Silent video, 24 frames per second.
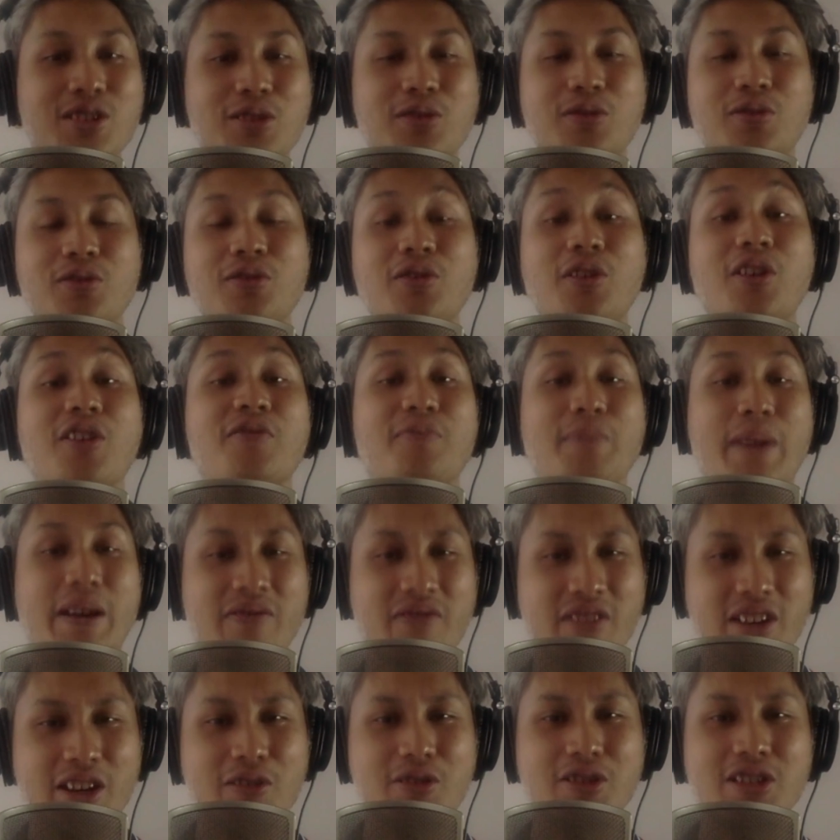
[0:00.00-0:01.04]
this
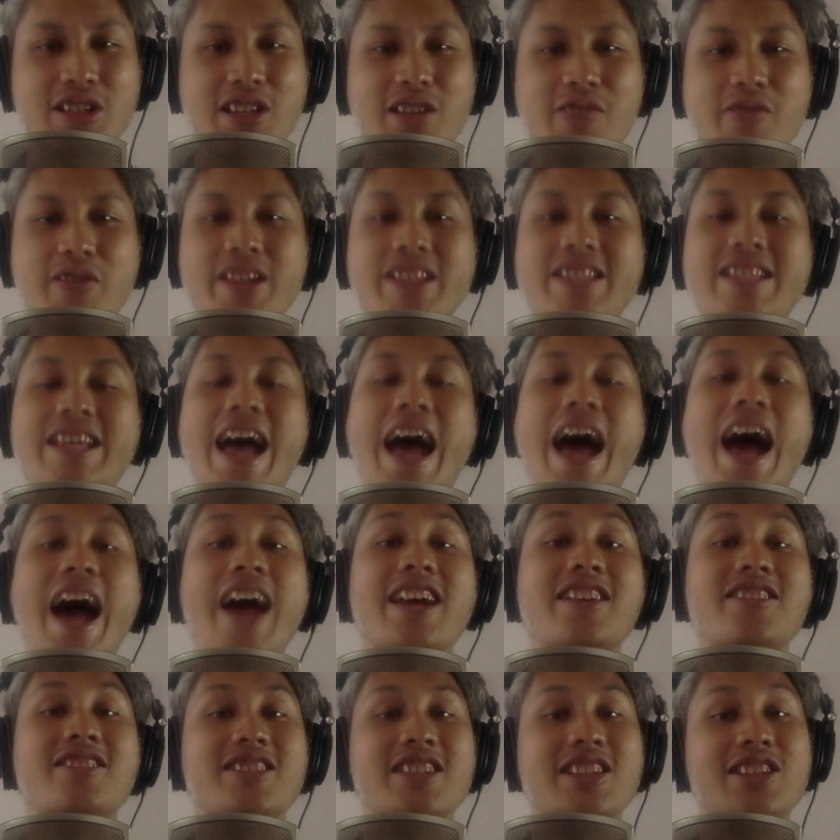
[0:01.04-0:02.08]
when you
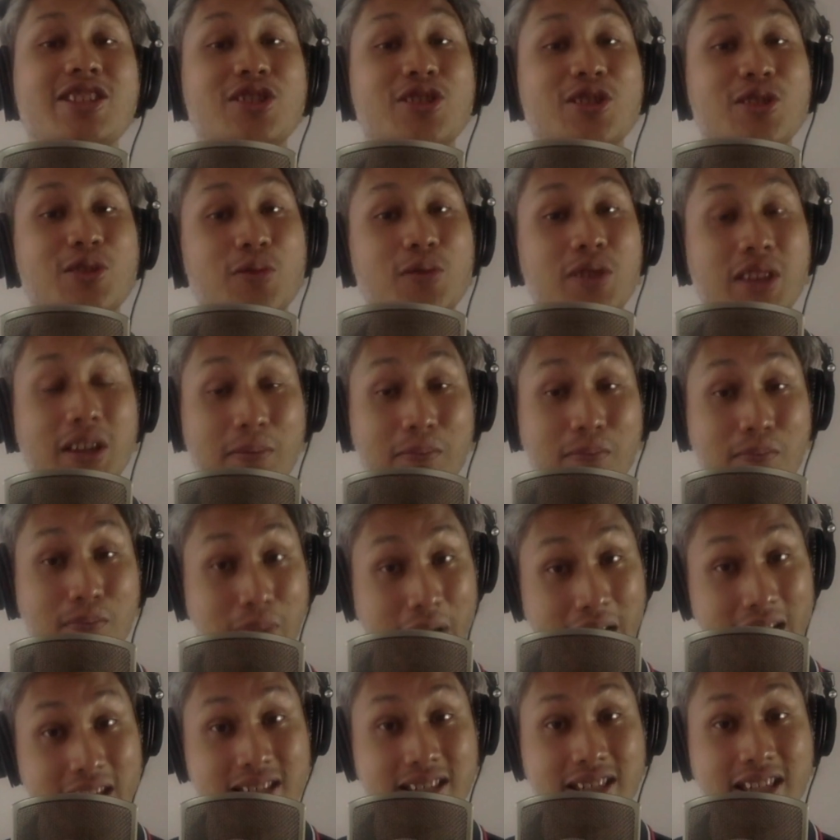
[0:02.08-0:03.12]
can look
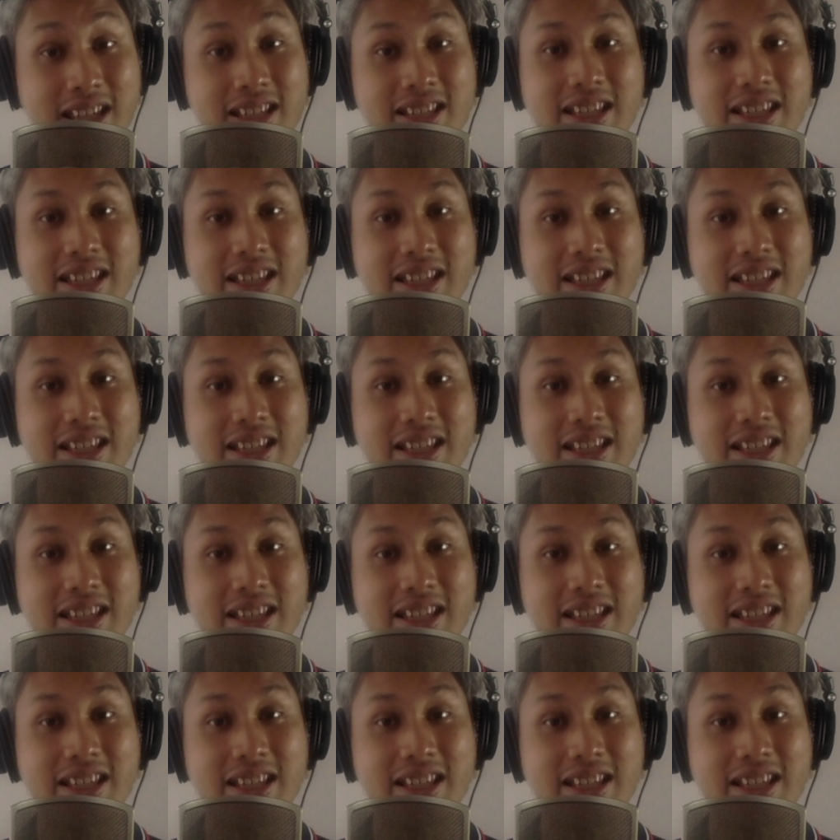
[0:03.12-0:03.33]
like